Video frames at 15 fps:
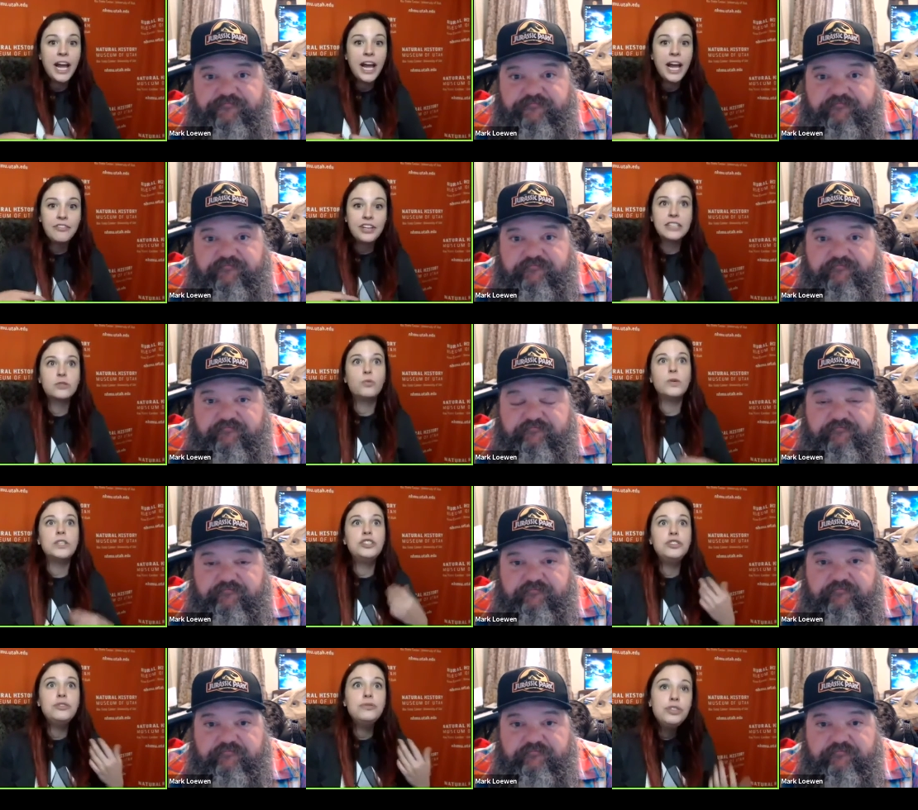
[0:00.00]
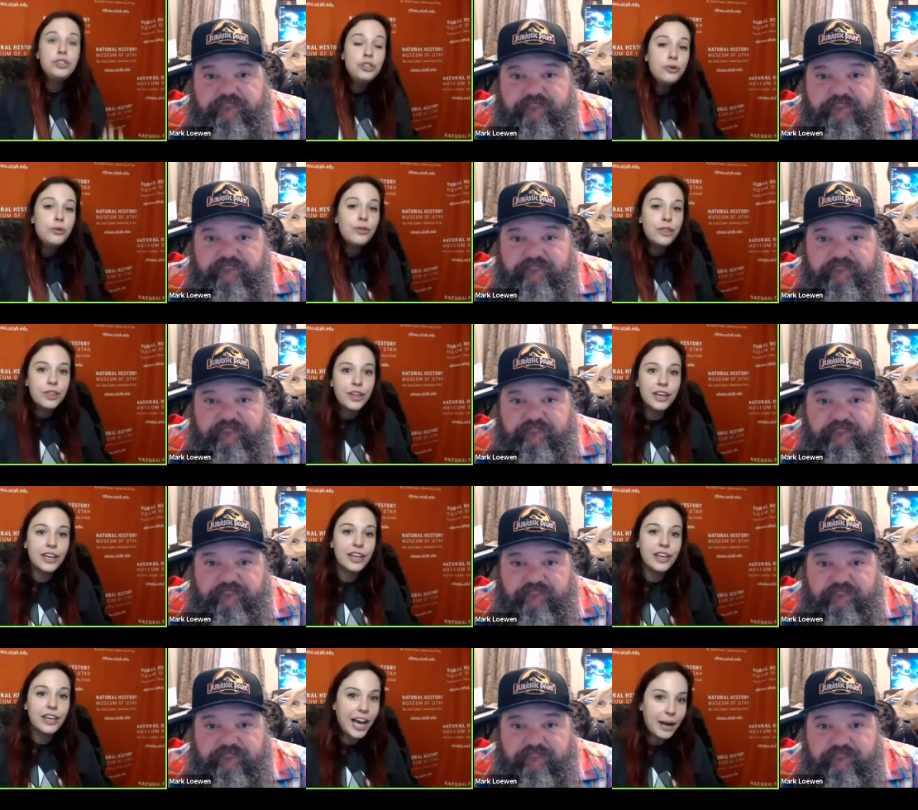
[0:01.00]
Speaker 1: I have to ask, what do you
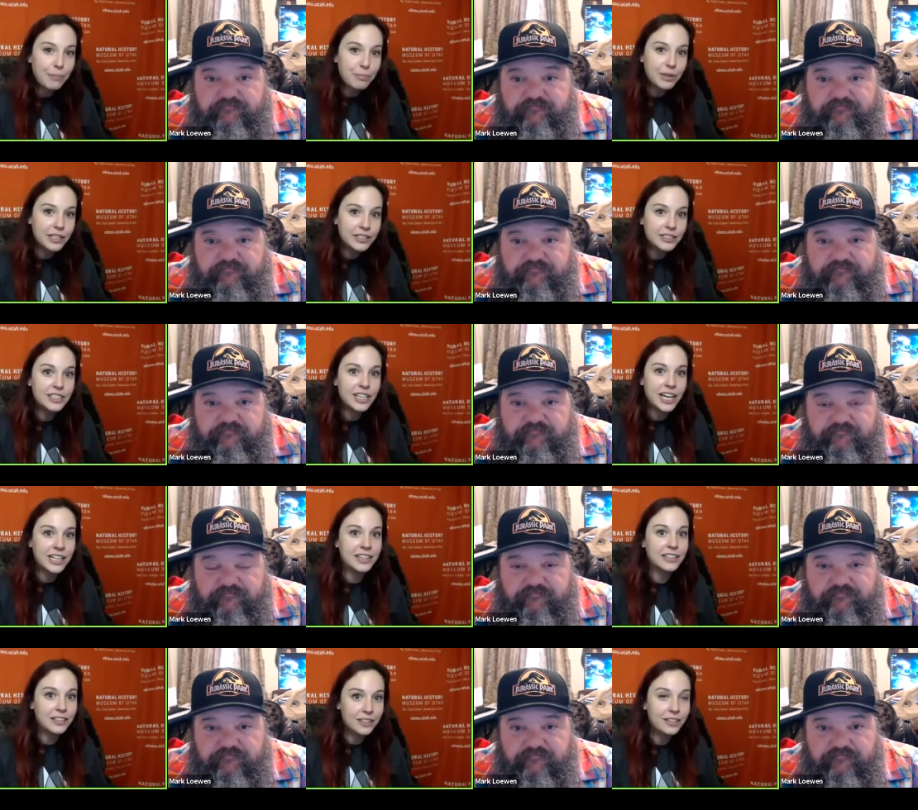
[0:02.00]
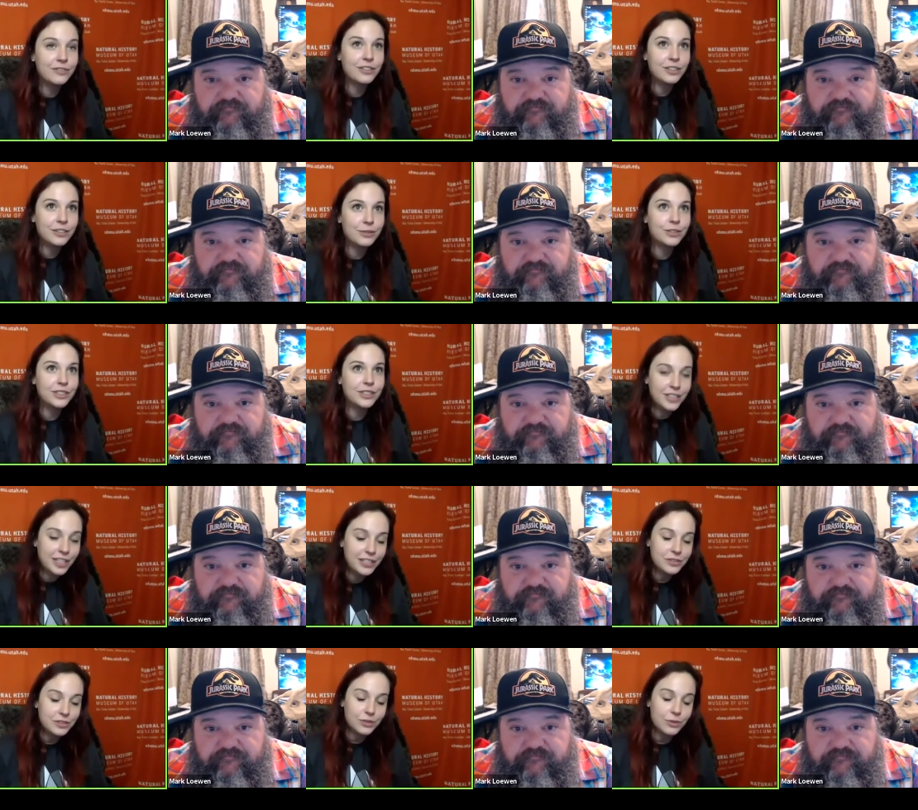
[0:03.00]
think happened at the Cleveland Lloyd
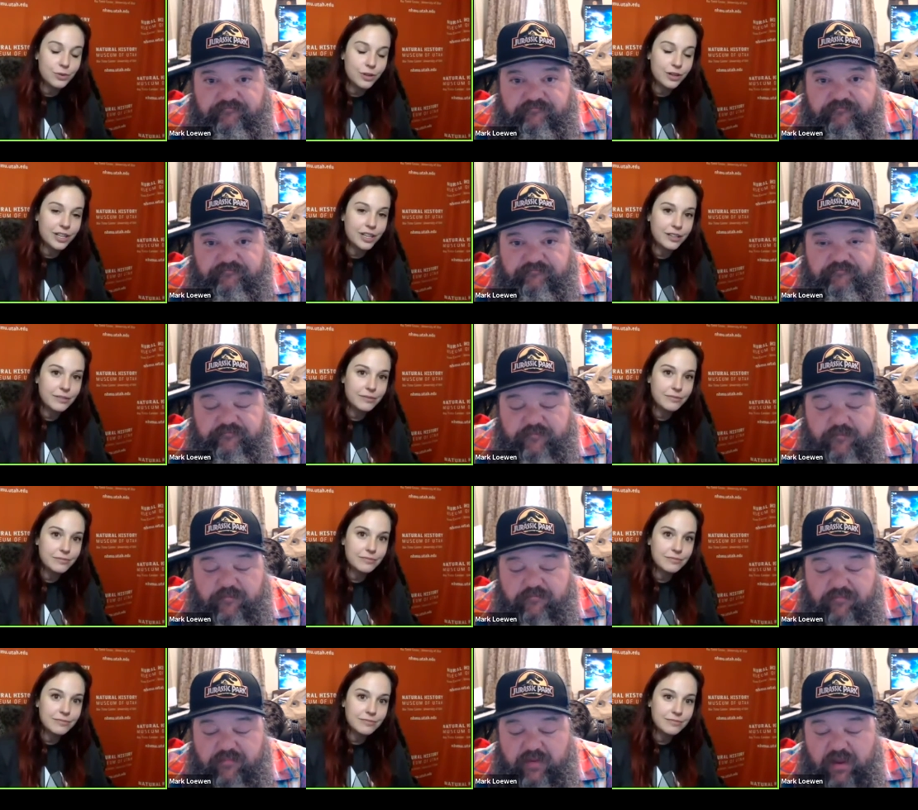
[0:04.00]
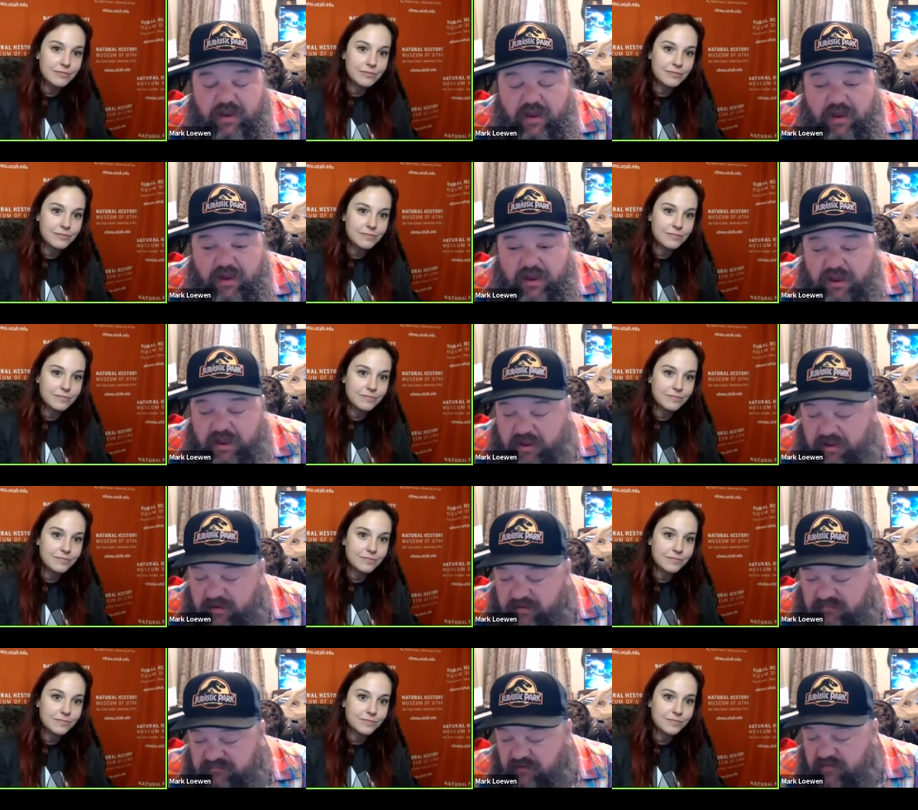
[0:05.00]
Dinosaur Quarry?
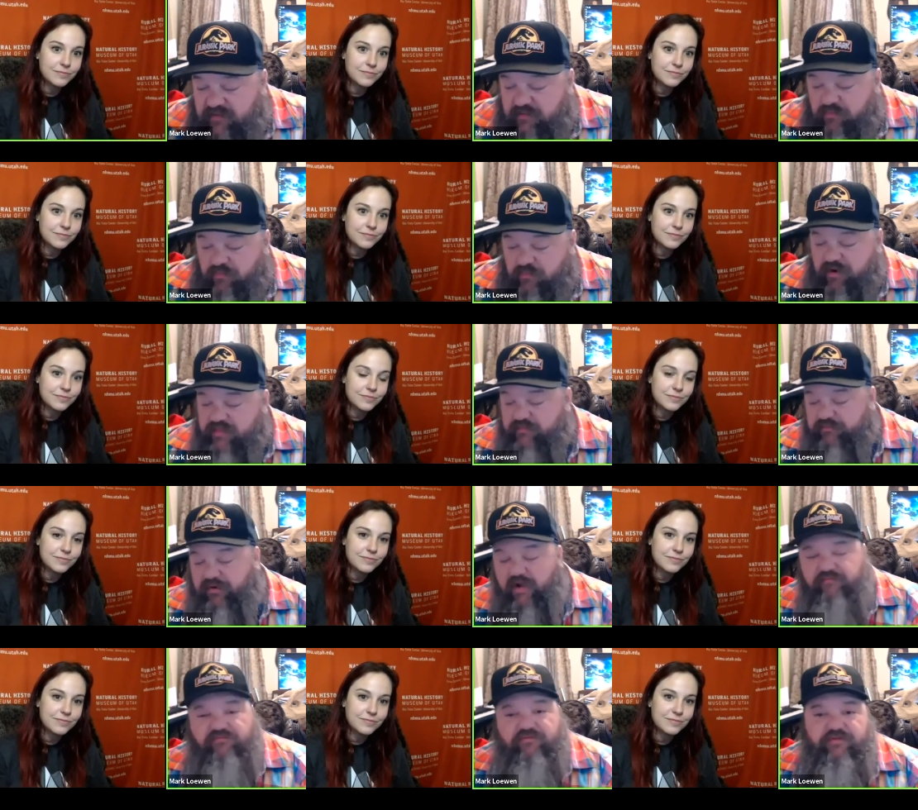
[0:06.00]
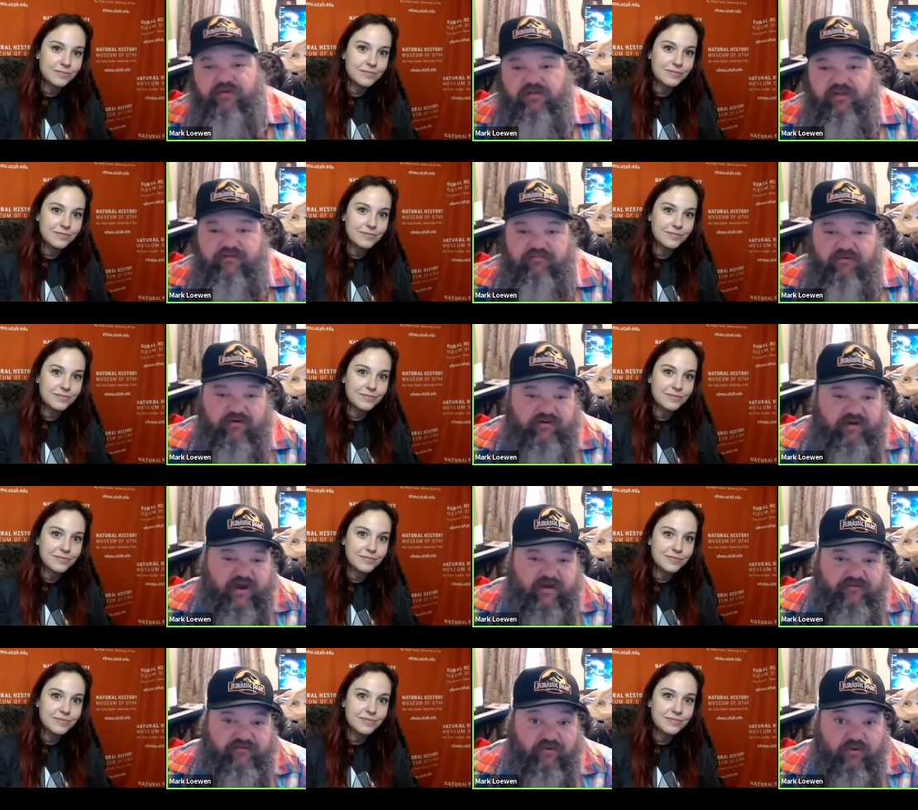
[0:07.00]
Speaker 2: So, one of the problems with the Cleveland Lloyd
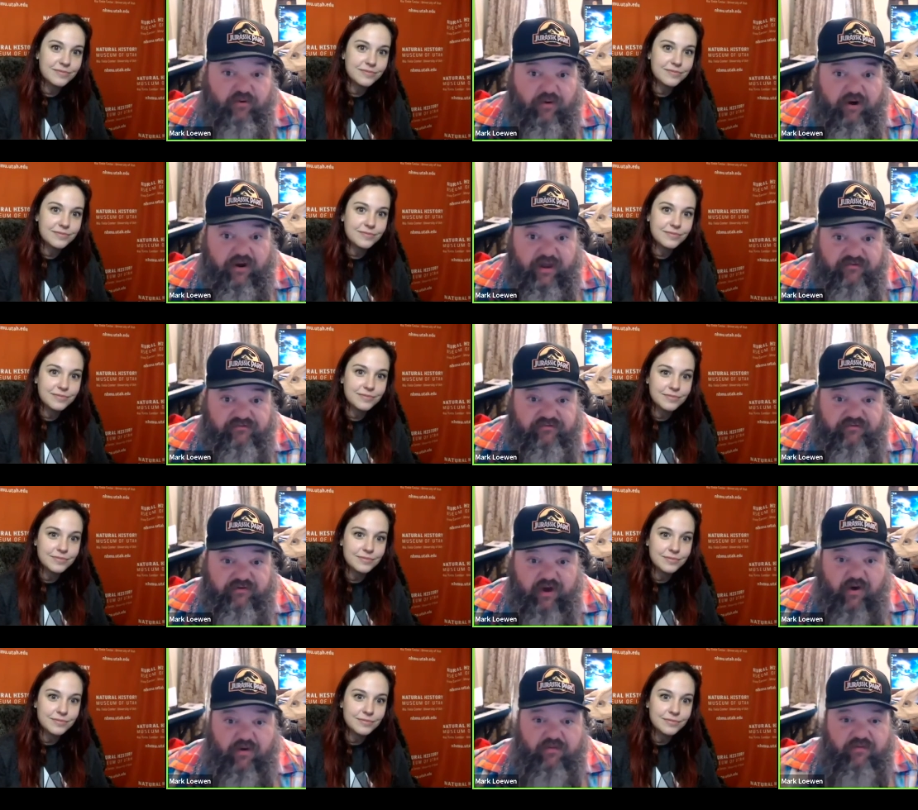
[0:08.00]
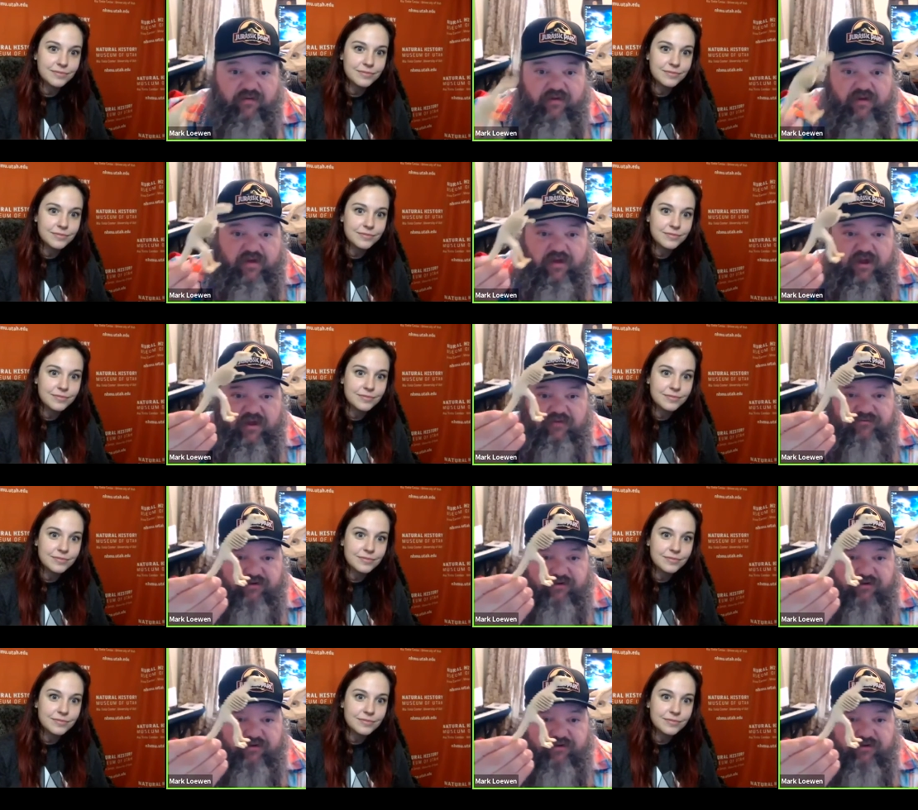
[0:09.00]
Dinosaur Quarry, as you know, is